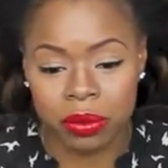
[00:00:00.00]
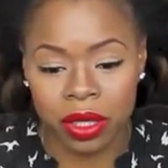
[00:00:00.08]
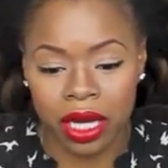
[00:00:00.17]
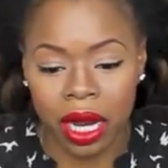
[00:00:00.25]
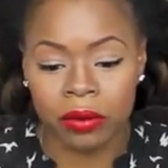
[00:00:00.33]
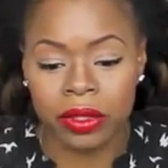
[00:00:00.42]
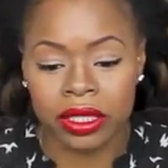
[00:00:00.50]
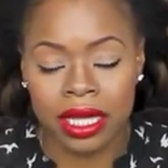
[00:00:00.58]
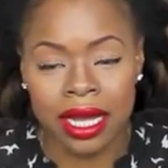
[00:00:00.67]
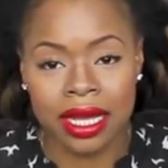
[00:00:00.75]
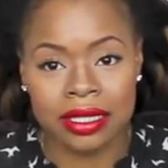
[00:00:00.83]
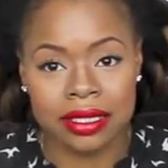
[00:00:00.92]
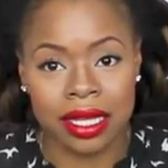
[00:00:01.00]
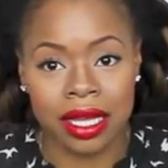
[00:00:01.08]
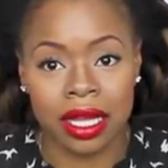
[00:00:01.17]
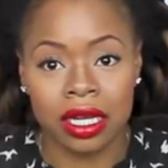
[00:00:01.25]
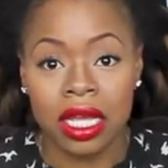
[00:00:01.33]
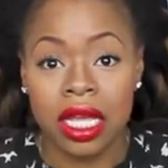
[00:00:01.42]
But I realized
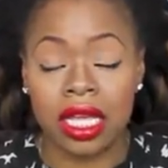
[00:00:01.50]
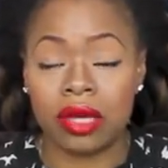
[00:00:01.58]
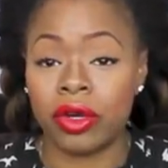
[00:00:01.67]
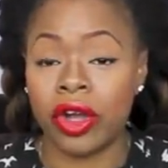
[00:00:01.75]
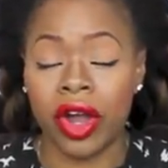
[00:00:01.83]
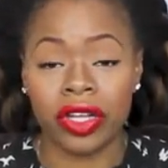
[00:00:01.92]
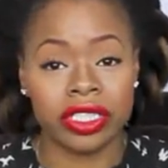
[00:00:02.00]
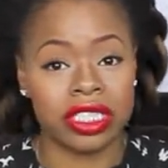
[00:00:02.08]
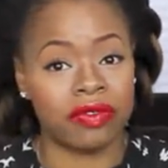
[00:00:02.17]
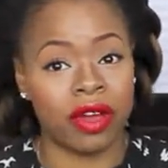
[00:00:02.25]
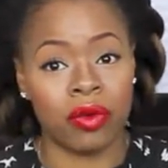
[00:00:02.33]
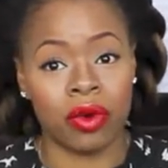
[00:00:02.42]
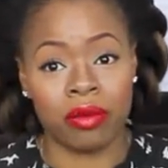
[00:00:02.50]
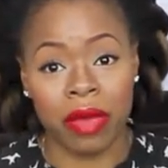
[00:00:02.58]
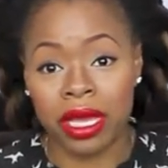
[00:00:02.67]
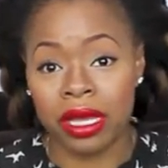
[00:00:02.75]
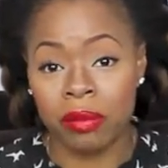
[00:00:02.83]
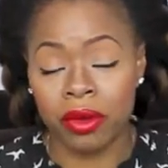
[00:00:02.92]
that regardless if I wear
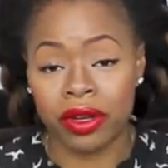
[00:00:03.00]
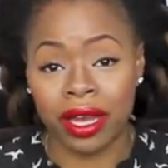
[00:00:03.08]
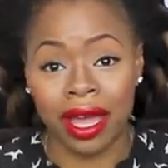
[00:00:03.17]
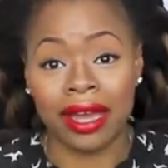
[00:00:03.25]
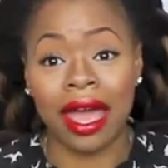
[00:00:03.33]
makeup or not,